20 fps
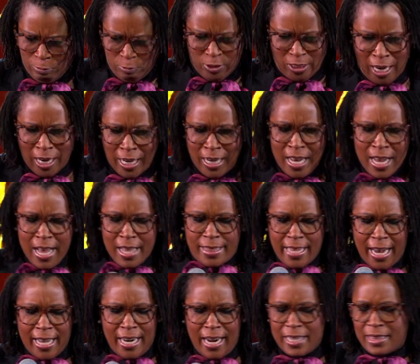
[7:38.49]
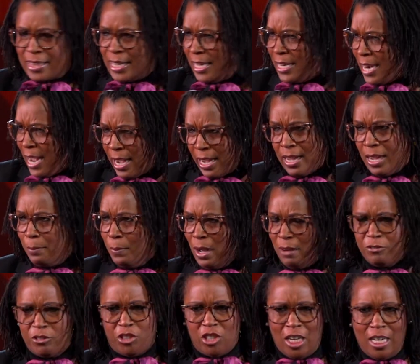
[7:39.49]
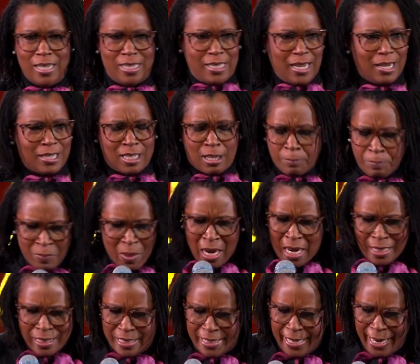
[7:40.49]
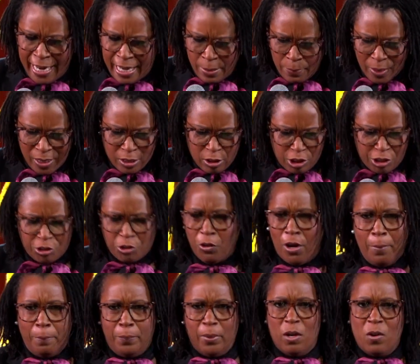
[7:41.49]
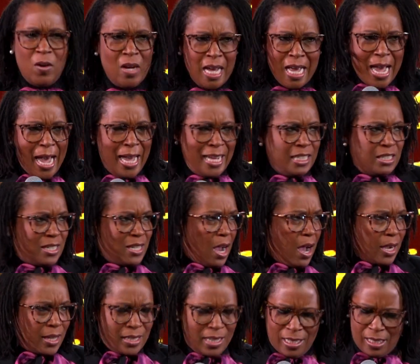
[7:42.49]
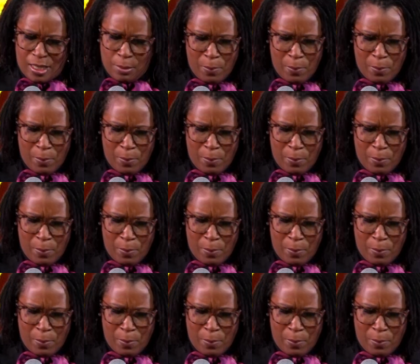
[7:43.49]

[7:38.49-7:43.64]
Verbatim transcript: learned that at the name of Jesus, demons tremble and darkness